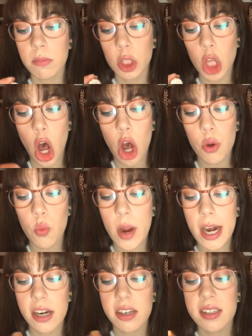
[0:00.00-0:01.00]
long
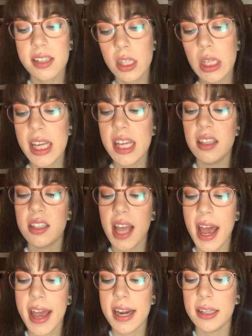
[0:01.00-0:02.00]
wear silky
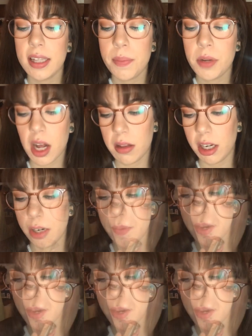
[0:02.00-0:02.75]
satin lip color.